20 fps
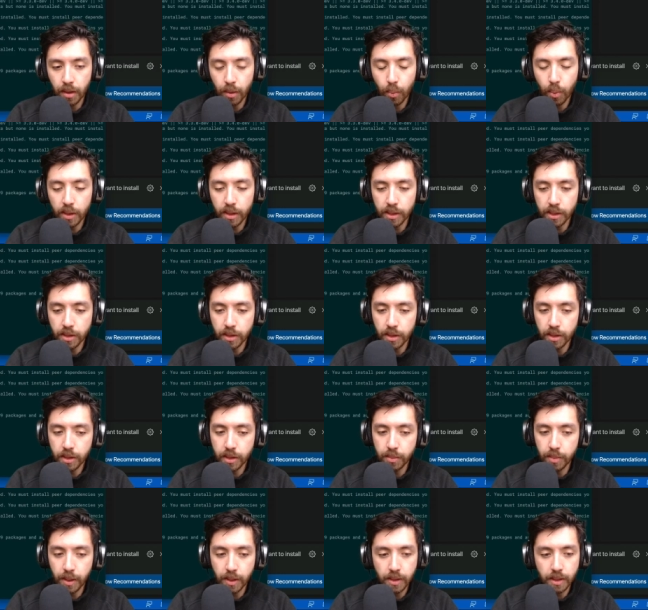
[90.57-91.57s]
Now what this does is
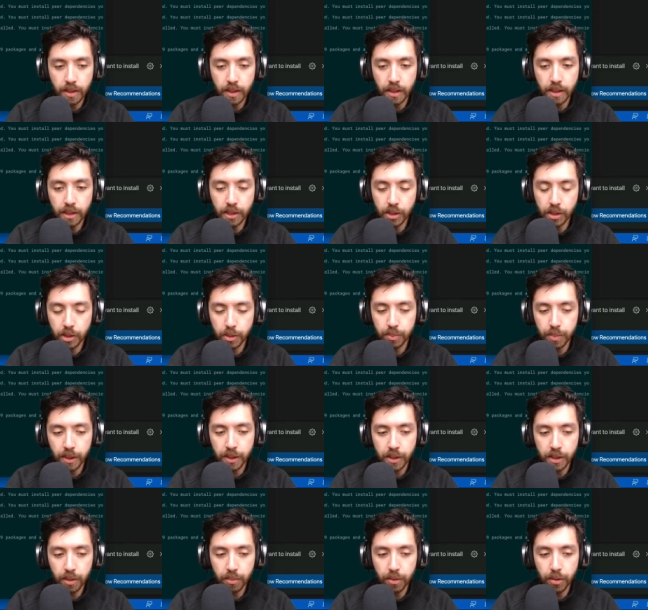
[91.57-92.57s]
basically just
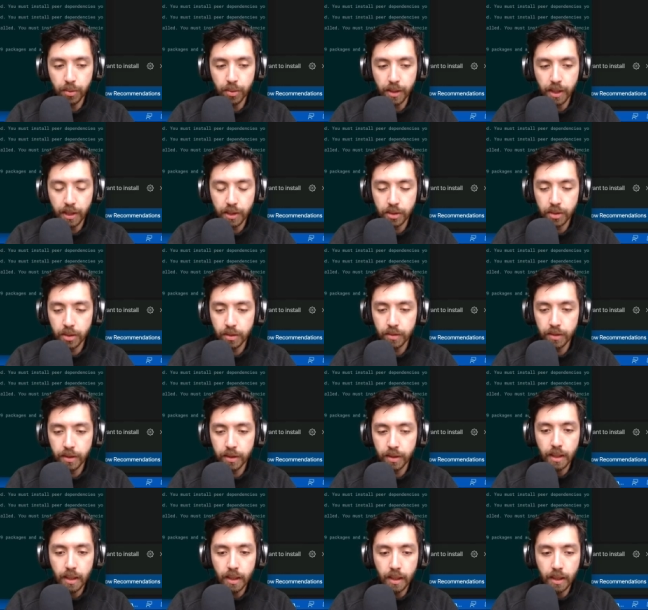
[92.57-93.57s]
spins up the React
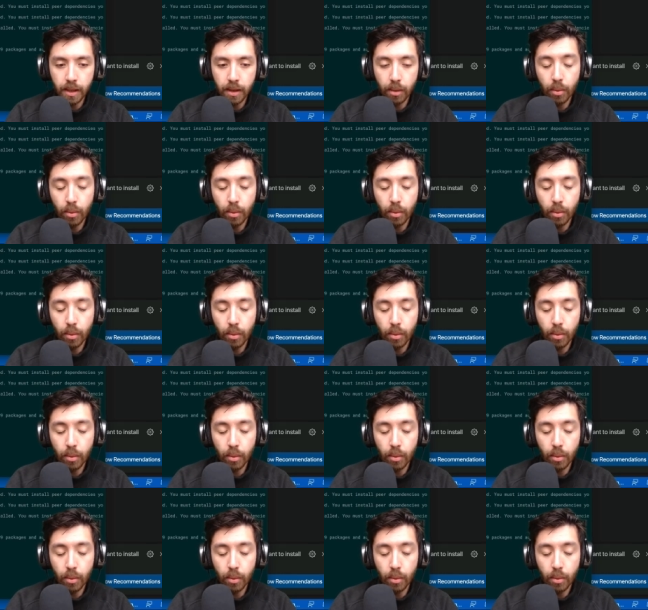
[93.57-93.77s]
server uh,